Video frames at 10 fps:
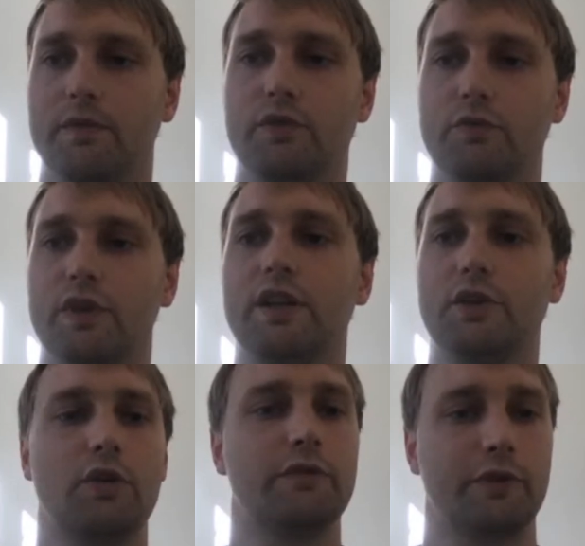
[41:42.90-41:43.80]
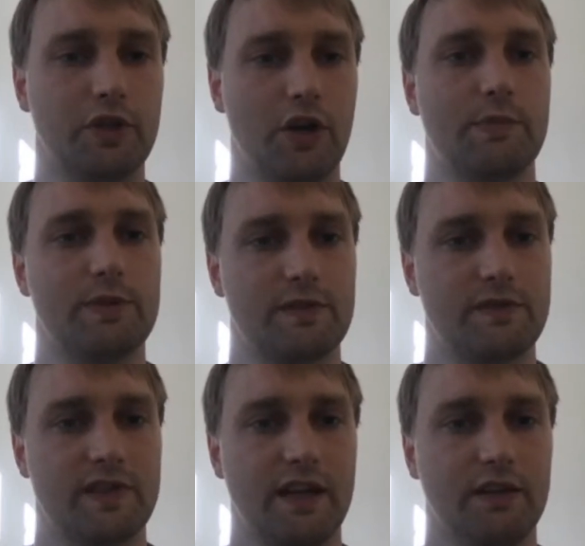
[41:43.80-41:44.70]
really go for economies of
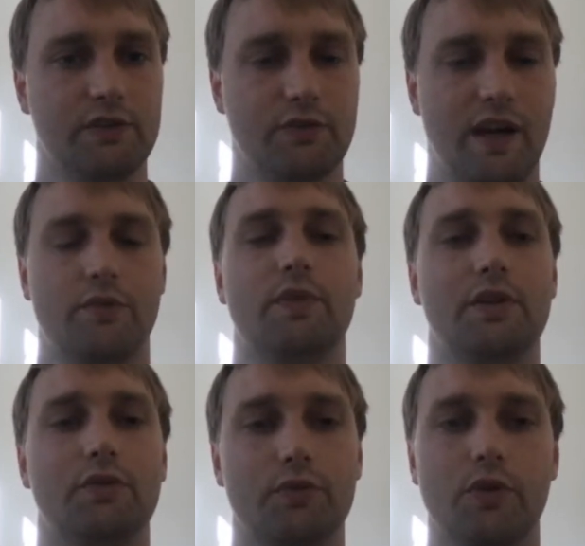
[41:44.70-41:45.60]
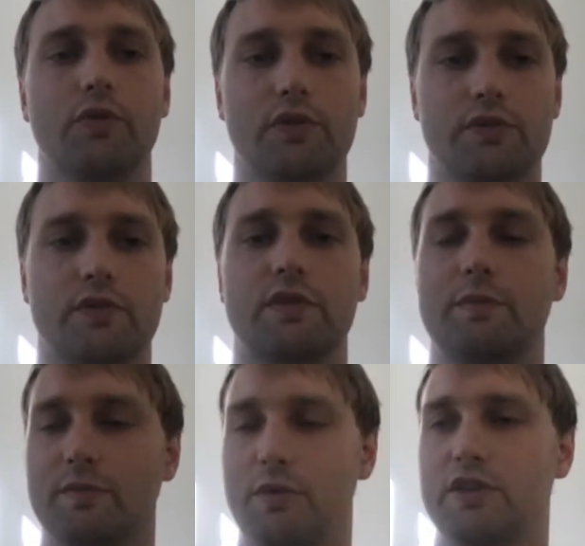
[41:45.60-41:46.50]
scale, try to really grow the
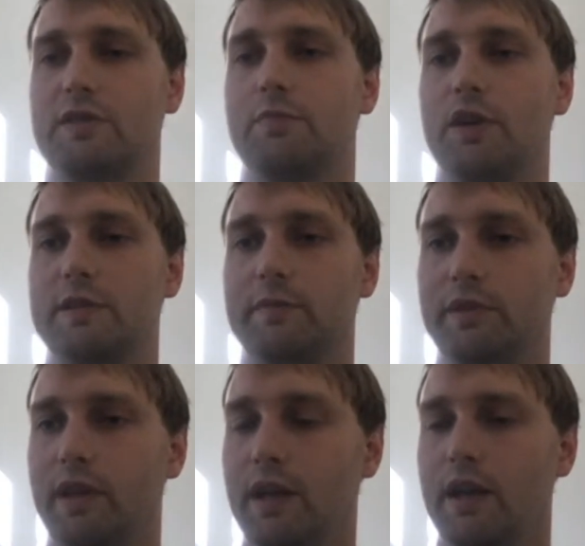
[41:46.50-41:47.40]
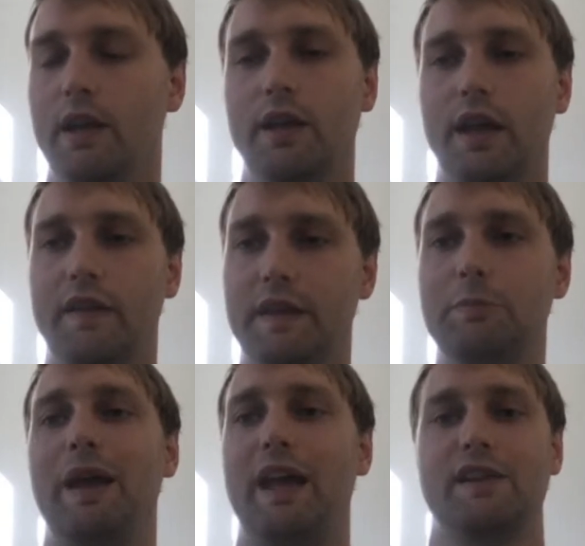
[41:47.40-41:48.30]
system as much as possible, and
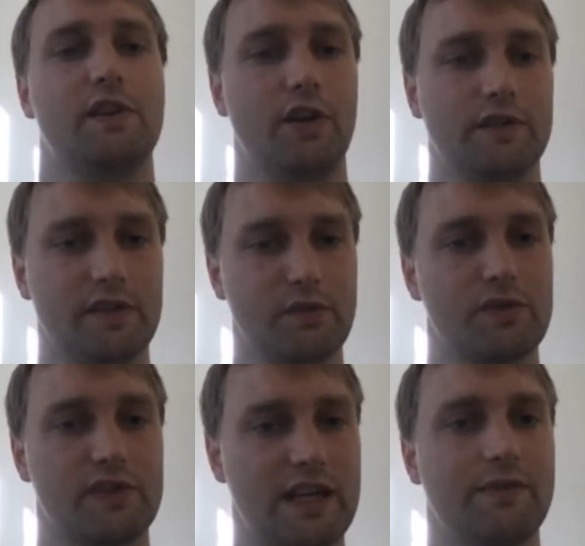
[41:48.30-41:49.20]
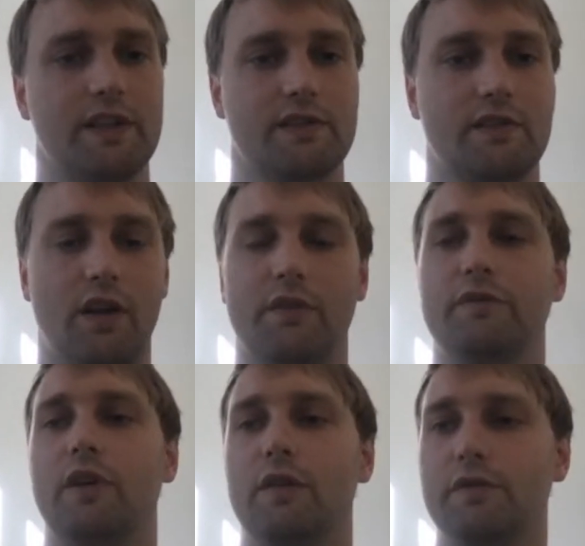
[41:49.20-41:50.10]
then pass on those savings
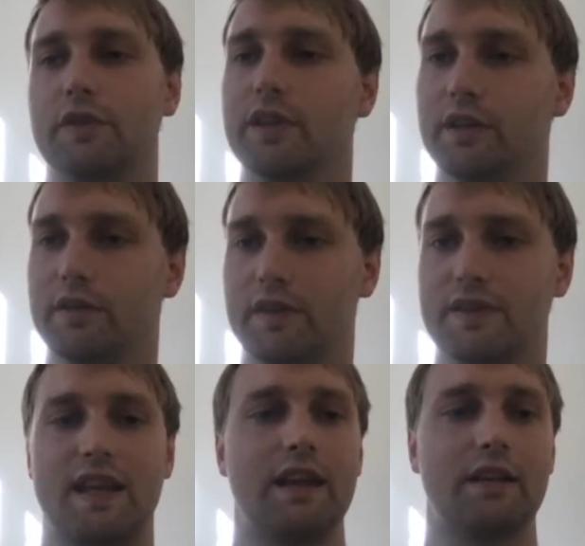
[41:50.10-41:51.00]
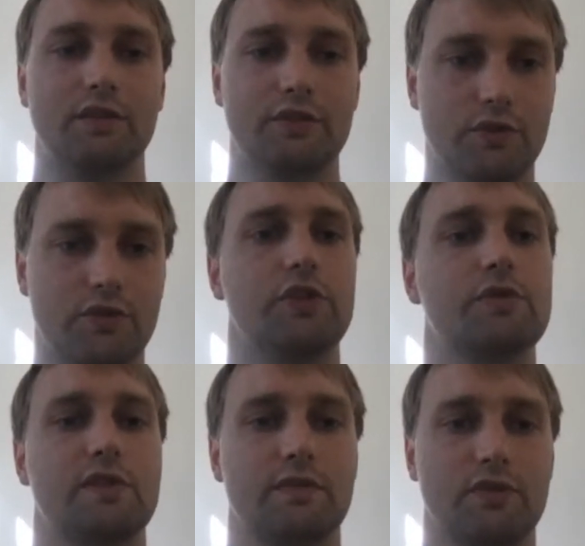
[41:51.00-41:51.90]
of the scale to the
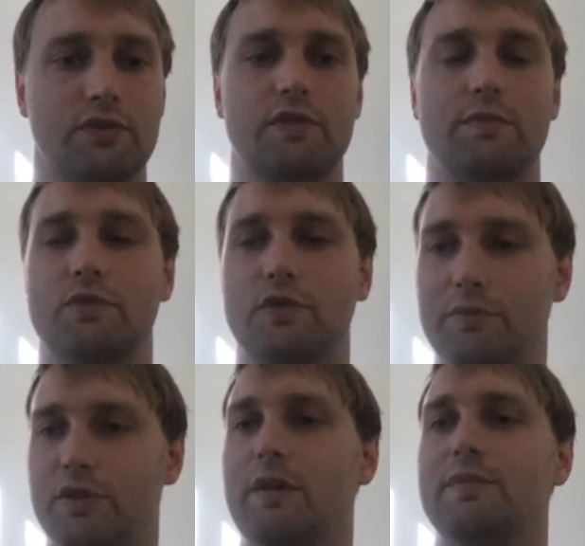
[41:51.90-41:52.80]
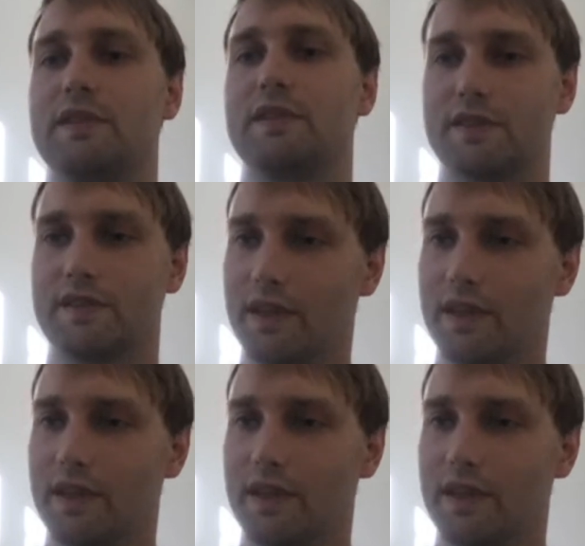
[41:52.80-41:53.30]
users of the system. So it becomes this